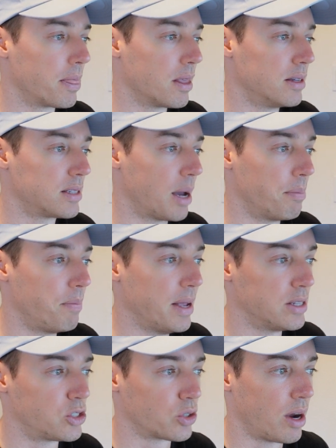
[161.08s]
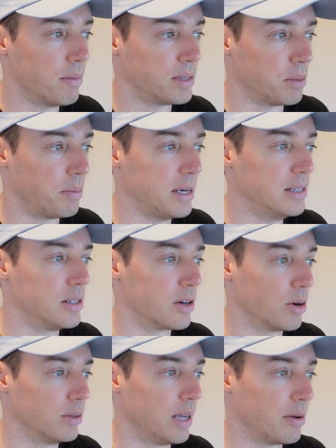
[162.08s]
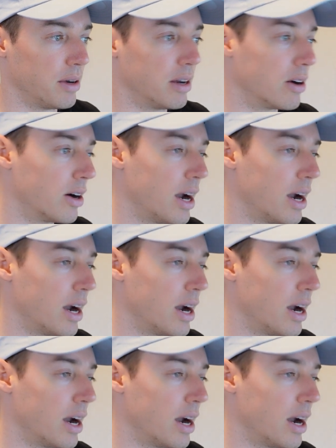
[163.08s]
it's got Instagram as a P0 down here.